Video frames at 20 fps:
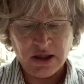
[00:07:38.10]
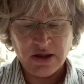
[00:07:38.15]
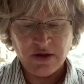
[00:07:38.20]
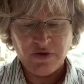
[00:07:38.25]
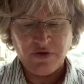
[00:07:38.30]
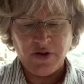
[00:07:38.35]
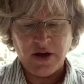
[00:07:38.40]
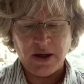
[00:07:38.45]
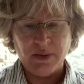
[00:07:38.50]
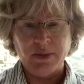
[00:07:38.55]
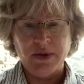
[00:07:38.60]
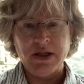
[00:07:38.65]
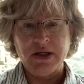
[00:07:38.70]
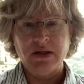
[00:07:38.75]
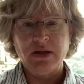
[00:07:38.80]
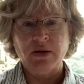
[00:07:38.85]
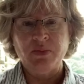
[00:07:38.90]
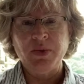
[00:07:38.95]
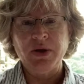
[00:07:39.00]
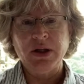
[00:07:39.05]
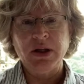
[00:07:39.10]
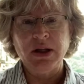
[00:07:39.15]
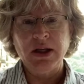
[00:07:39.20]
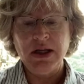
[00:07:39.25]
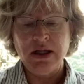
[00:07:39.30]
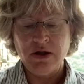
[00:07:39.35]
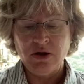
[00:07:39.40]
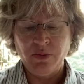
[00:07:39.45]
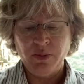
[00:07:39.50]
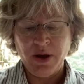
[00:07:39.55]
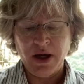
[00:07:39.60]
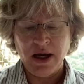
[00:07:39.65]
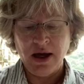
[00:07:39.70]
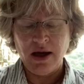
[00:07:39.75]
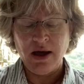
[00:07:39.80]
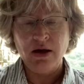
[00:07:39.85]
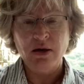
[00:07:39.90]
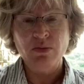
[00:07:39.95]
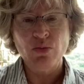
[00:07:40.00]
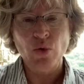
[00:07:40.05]
family's ability to pay
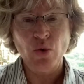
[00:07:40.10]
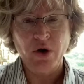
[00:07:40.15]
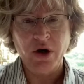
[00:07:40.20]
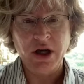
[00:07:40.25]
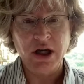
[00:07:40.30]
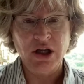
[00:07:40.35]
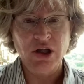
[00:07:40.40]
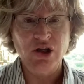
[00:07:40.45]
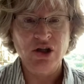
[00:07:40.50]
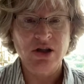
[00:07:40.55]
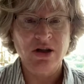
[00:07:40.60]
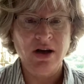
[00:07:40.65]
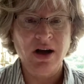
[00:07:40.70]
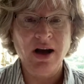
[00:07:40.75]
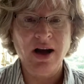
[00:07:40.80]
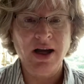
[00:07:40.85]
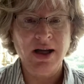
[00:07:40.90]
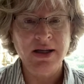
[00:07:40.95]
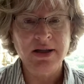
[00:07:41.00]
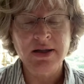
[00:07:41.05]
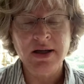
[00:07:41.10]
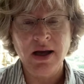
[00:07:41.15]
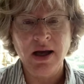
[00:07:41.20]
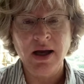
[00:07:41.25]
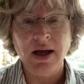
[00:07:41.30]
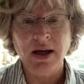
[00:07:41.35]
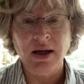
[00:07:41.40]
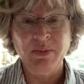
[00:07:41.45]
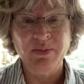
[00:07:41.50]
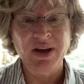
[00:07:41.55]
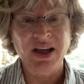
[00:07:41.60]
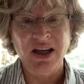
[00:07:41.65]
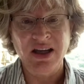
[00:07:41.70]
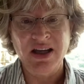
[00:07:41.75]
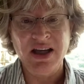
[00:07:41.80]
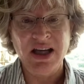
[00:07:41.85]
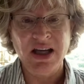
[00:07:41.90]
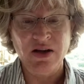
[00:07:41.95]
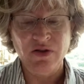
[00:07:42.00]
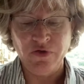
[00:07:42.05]
a mortgage on time and
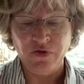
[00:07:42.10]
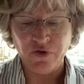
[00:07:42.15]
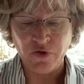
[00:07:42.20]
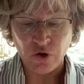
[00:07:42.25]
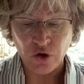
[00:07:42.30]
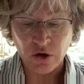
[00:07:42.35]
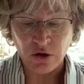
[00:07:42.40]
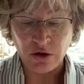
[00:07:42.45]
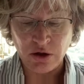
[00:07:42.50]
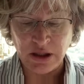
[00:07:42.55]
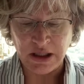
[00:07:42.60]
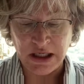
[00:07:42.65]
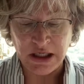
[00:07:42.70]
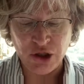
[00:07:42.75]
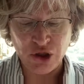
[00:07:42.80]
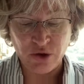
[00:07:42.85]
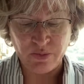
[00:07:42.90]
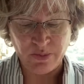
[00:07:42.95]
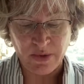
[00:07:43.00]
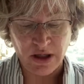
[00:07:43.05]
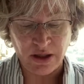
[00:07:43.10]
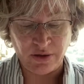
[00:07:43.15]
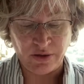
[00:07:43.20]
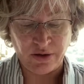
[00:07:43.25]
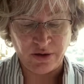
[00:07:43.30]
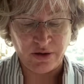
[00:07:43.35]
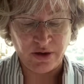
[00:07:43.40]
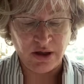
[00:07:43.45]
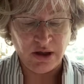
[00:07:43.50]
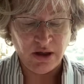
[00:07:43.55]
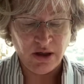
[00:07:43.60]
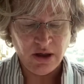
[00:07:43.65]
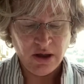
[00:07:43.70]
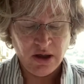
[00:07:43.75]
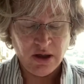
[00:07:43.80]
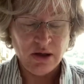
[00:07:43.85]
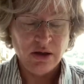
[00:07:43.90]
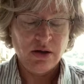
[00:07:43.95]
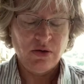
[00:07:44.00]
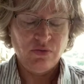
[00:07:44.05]
in full each month.
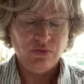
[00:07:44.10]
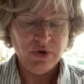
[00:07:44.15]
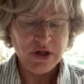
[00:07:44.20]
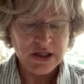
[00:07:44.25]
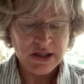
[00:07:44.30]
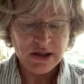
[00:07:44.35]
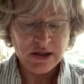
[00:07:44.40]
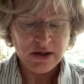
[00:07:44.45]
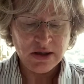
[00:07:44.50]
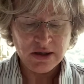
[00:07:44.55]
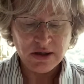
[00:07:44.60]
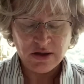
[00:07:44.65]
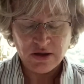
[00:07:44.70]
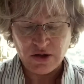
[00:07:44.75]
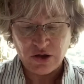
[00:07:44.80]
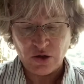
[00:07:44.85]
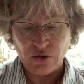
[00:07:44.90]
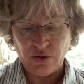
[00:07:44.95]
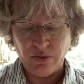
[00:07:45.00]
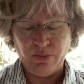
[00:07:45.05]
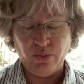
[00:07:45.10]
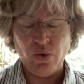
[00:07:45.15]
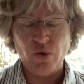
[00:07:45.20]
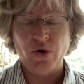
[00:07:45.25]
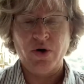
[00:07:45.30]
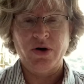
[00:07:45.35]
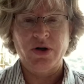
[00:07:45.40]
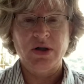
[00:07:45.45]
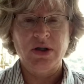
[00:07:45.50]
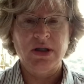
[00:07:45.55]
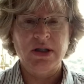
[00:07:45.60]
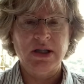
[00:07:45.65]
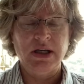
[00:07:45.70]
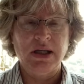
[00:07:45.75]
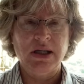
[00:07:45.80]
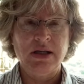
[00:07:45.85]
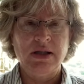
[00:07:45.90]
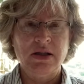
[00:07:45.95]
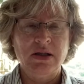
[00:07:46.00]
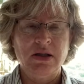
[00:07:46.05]
The reason this is so important
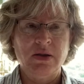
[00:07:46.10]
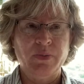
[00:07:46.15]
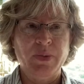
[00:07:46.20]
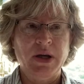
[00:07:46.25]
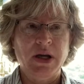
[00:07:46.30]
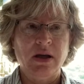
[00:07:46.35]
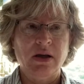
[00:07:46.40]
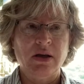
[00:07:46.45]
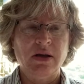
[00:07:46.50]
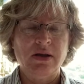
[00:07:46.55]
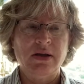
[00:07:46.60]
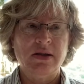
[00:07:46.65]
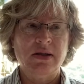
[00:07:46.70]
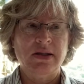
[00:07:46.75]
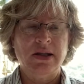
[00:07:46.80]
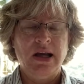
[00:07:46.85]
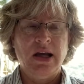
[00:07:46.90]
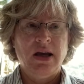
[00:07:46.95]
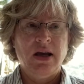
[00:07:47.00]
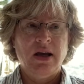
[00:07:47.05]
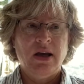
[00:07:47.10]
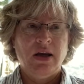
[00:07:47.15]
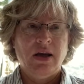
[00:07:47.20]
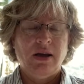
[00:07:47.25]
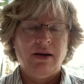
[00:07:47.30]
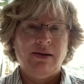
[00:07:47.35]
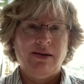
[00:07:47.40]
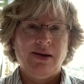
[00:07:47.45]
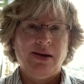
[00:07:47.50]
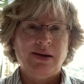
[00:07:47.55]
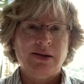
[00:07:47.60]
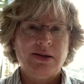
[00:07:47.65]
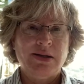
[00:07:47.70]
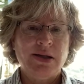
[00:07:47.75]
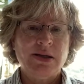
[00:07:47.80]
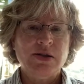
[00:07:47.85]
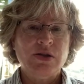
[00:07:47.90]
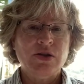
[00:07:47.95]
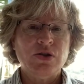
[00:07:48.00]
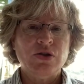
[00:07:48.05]
is because it
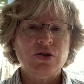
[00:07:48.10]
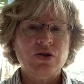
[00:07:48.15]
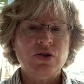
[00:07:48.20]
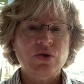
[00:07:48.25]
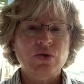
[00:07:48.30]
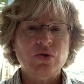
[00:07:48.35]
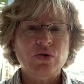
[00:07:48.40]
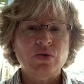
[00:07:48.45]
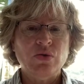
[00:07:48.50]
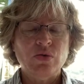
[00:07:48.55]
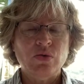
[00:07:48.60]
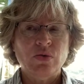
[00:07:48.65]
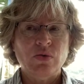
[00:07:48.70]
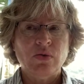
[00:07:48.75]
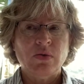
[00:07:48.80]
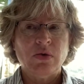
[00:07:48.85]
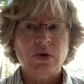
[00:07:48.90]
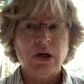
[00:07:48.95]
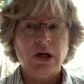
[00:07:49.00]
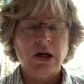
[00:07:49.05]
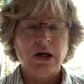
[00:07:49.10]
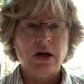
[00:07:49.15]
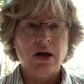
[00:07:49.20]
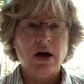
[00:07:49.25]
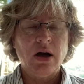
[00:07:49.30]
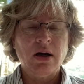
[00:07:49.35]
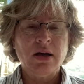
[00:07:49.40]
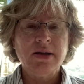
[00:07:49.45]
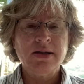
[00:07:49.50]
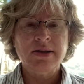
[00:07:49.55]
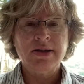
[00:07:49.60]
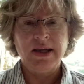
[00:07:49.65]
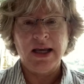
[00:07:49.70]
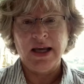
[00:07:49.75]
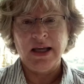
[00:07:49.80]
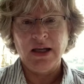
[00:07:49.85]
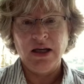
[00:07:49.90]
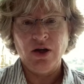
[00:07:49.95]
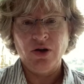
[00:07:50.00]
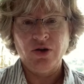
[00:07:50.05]
doesn't do us
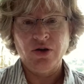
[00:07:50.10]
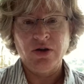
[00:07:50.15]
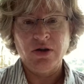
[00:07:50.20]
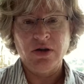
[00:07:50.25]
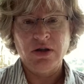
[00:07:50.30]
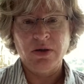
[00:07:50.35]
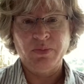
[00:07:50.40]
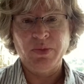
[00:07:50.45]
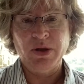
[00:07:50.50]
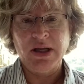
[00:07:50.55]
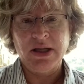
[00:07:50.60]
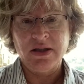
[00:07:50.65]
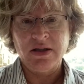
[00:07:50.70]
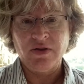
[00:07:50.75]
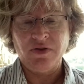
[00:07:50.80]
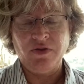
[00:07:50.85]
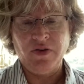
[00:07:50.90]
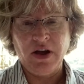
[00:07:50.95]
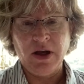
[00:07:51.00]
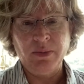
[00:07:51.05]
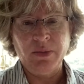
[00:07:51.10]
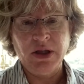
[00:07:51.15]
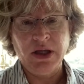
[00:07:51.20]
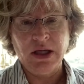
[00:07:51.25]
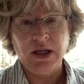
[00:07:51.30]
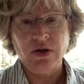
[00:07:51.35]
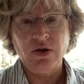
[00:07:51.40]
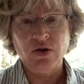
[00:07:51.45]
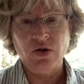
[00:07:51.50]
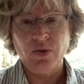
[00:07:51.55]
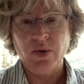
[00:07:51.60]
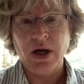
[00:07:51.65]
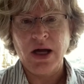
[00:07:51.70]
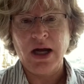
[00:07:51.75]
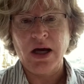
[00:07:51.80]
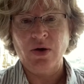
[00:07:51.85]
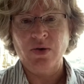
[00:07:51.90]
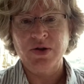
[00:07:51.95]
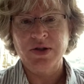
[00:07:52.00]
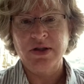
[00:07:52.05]
any good to place a family into a
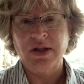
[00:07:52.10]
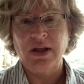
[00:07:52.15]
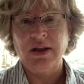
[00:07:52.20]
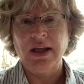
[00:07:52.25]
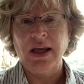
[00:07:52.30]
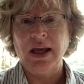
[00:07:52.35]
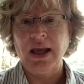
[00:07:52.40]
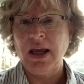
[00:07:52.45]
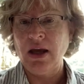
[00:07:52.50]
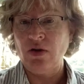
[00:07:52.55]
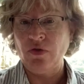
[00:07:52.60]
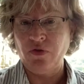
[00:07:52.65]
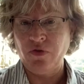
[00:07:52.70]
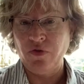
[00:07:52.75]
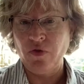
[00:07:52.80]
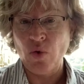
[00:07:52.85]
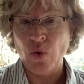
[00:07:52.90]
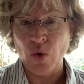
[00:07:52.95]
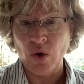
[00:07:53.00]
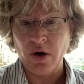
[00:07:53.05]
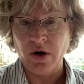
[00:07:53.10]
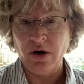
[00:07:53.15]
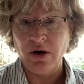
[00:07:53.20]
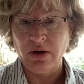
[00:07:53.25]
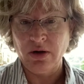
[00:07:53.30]
house that they can't afford.